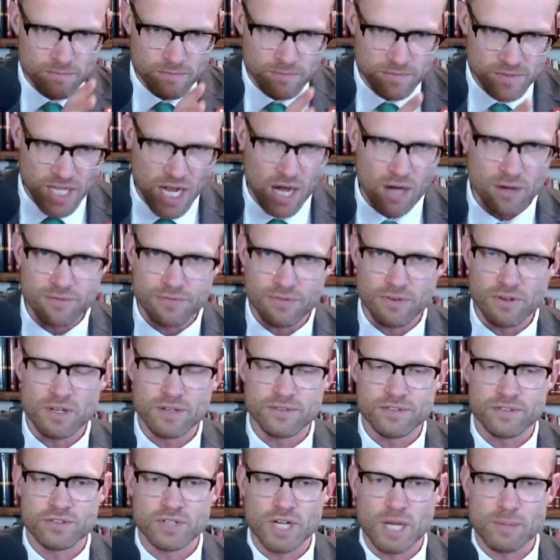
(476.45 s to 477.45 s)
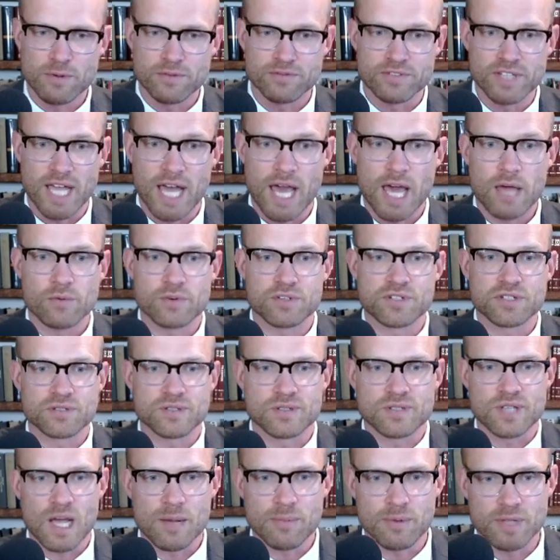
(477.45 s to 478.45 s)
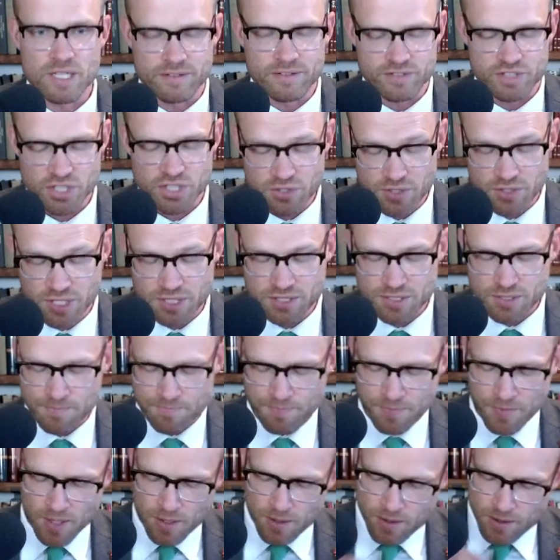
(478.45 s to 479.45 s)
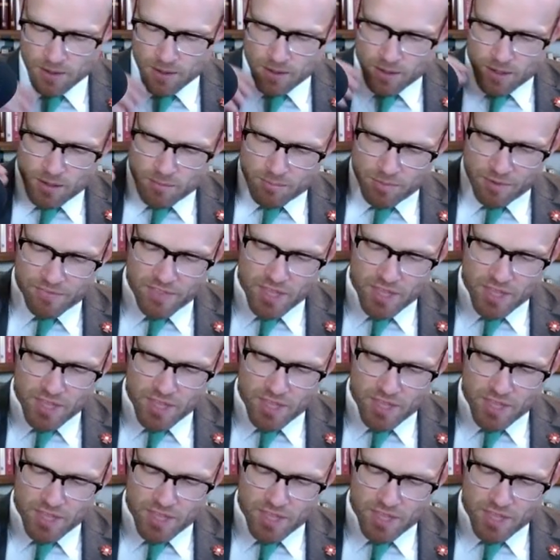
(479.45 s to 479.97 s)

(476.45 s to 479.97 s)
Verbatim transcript: downfall of the tribe of Dan, which is the type of Judas. But